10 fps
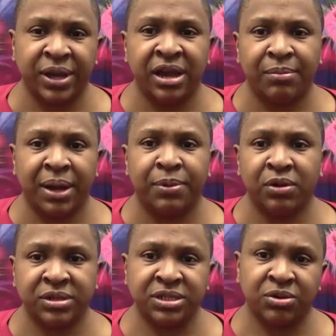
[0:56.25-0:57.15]
We hear
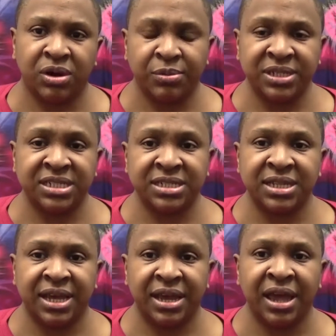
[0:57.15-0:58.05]
bipolar disorder and we just
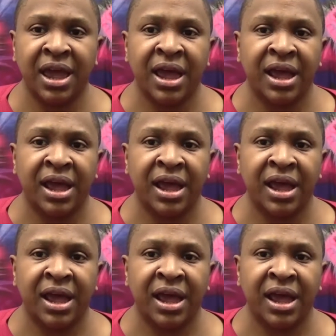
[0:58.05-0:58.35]
think